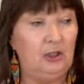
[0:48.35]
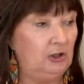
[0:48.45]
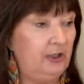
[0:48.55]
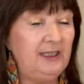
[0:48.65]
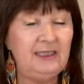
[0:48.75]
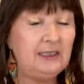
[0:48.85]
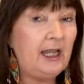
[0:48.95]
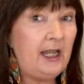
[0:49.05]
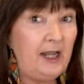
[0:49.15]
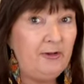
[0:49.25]
So this is a
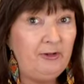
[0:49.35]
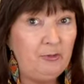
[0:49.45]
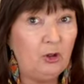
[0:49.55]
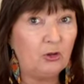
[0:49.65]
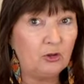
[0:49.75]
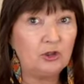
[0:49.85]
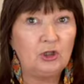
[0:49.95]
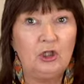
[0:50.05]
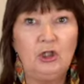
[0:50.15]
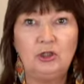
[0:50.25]
heavy box.
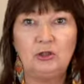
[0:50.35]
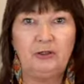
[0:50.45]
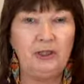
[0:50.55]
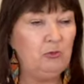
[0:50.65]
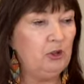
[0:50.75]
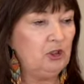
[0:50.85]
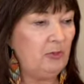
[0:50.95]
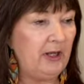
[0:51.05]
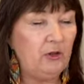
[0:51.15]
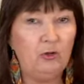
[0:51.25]
So I didn't want to
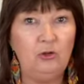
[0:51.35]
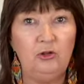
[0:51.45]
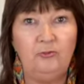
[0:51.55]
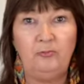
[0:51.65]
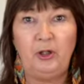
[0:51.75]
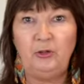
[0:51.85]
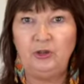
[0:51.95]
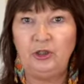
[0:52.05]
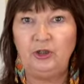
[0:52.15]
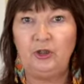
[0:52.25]
pay all the
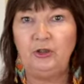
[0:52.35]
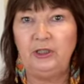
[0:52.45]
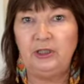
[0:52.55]
postage on this.